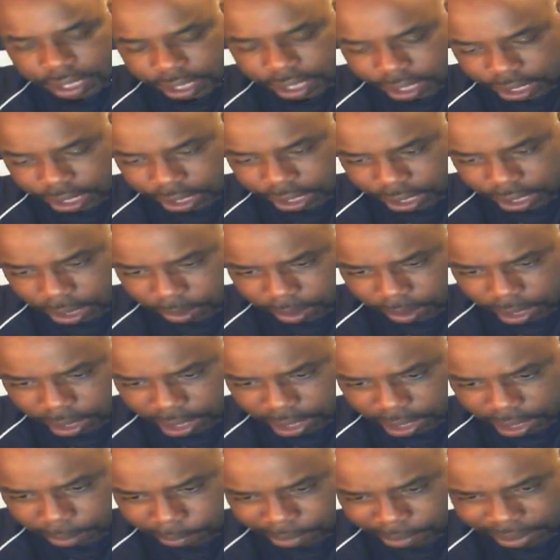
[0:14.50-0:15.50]
You know,
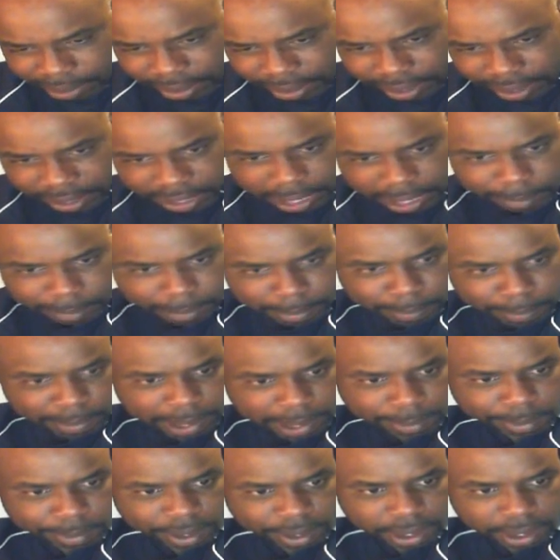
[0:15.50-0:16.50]
uh, I've been looking at my
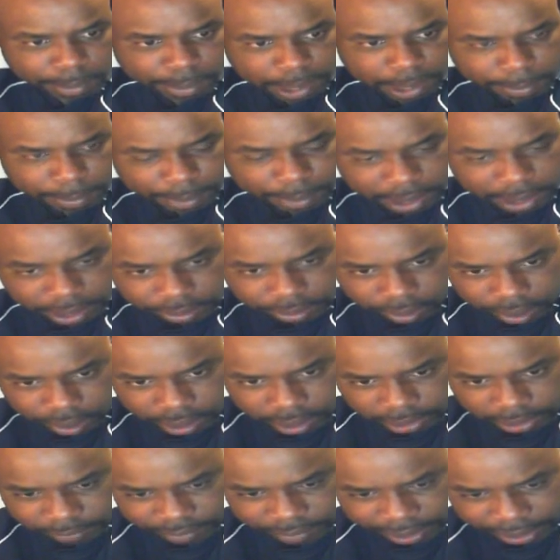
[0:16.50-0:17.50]
big brother PP
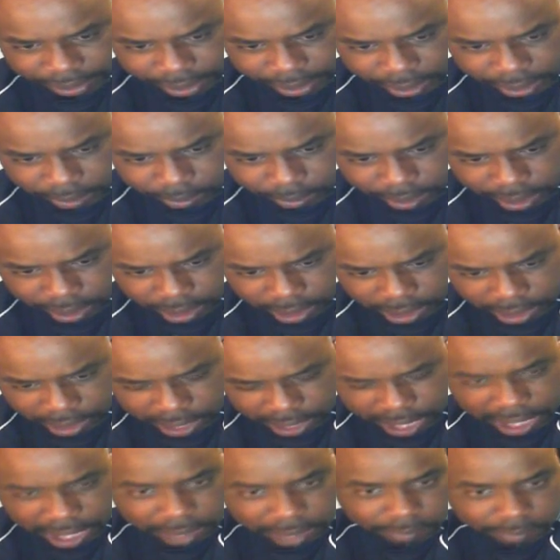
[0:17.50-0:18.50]
Drawings video, and uh, I
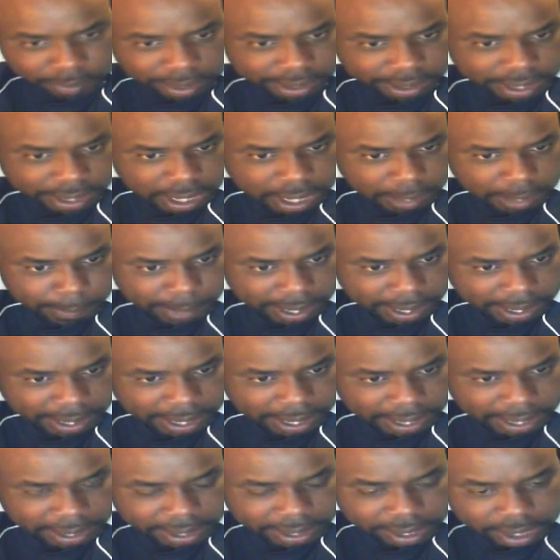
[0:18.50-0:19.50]
kind of wanted to come back
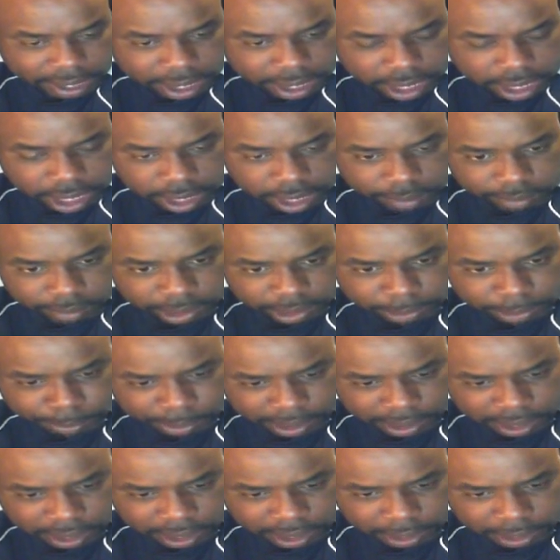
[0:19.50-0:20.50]
and
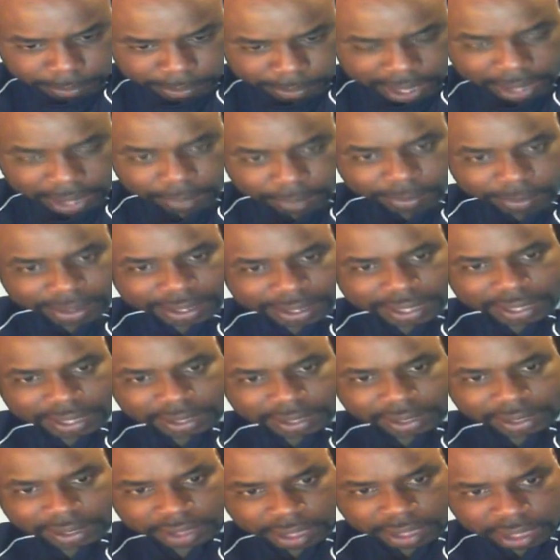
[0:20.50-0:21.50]
respond back with
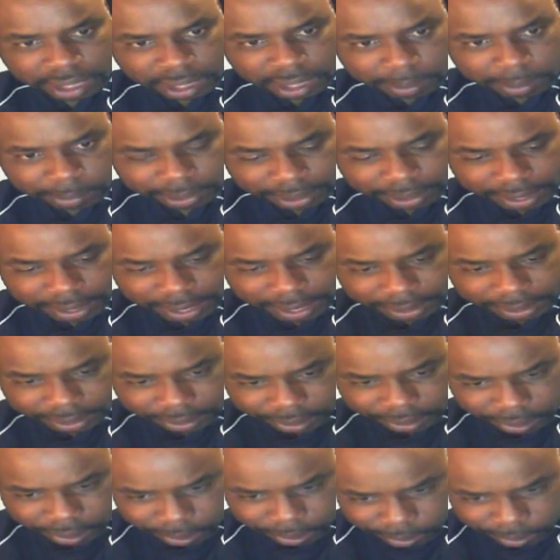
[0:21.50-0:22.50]
this um, to let you
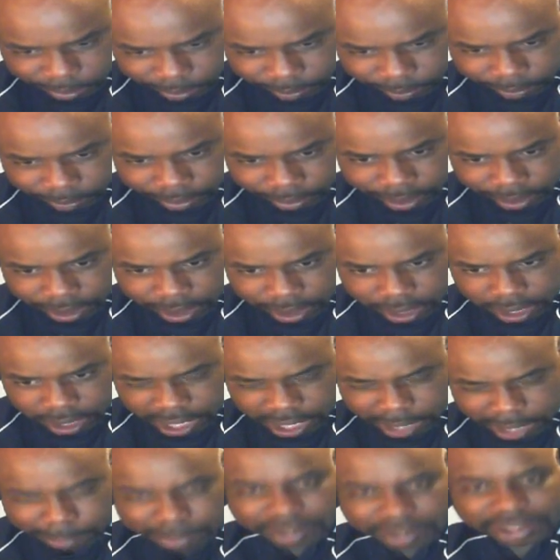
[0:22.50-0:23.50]
know
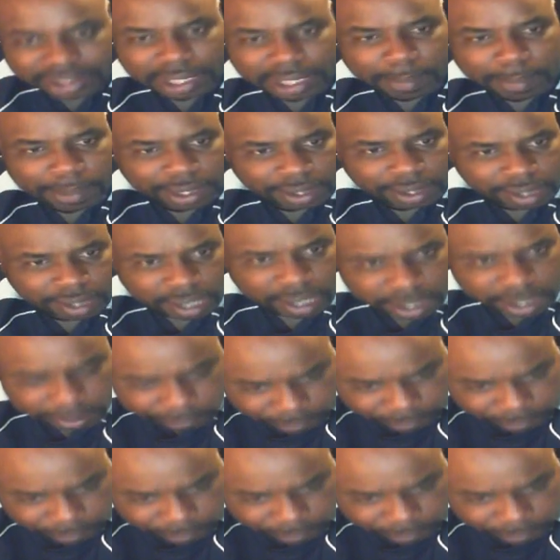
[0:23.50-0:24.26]
how much I've been learning